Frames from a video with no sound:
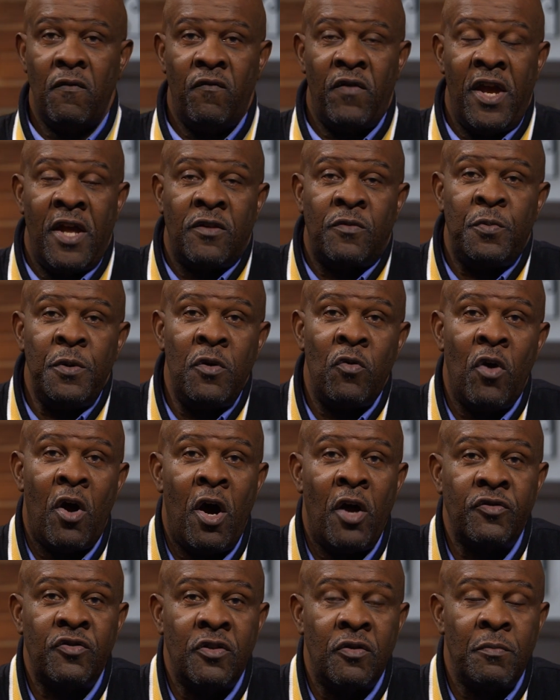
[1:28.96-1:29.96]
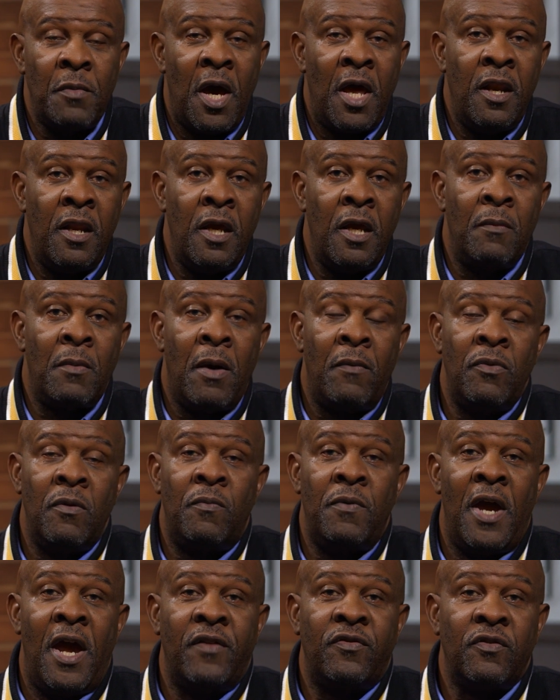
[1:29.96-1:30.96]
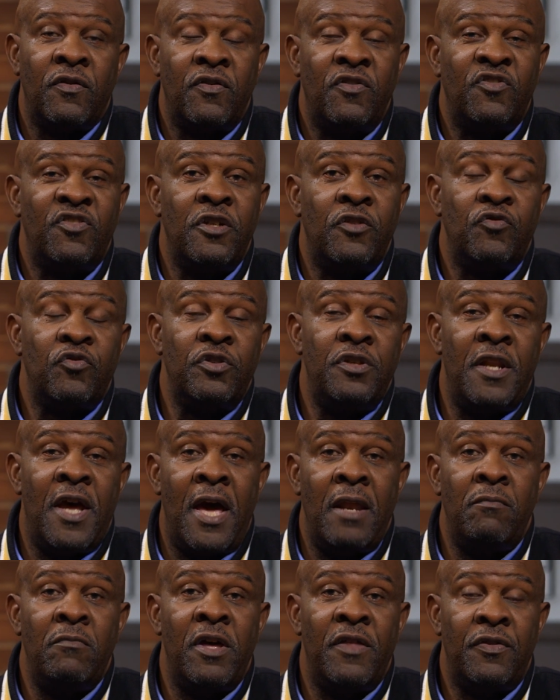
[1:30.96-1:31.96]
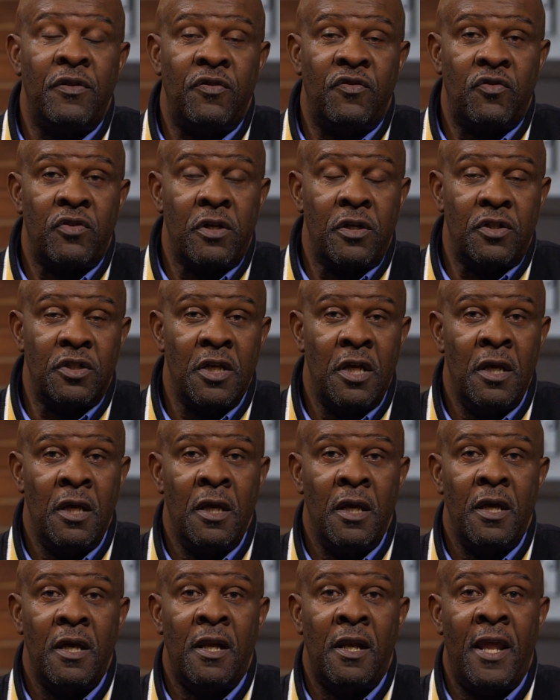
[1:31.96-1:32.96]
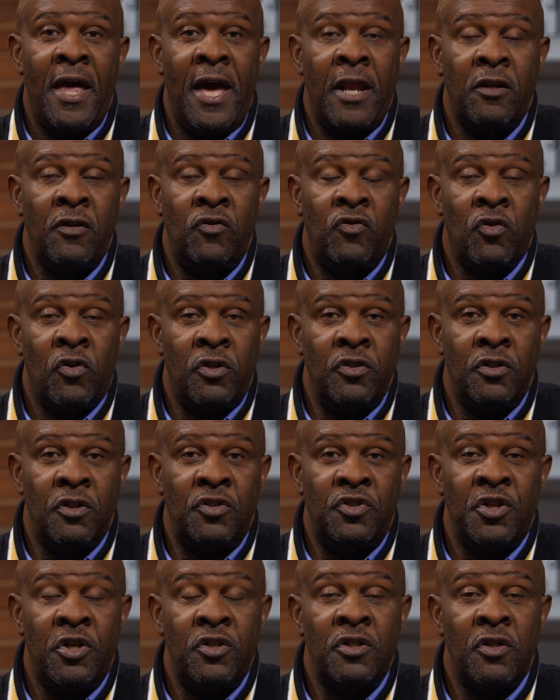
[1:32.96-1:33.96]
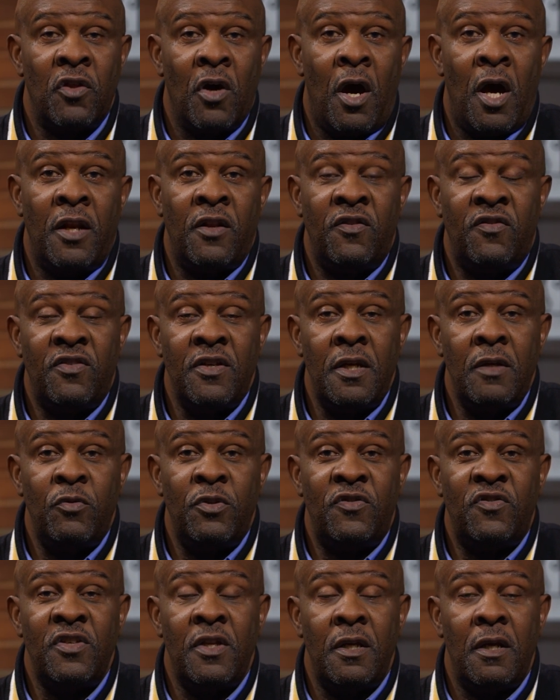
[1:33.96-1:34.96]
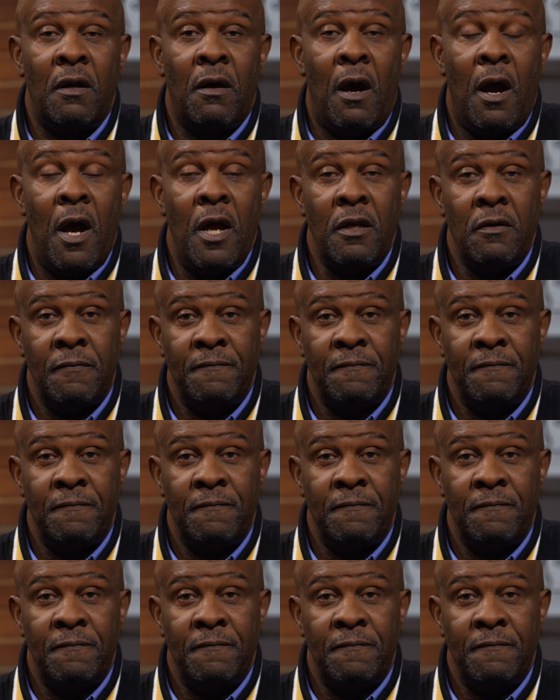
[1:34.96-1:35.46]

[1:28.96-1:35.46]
Vance P. Ross is my name. I'm the pastor of the Central United Methodist Church, Atlanta, Georgia, church at the heart of the city with the city at heart.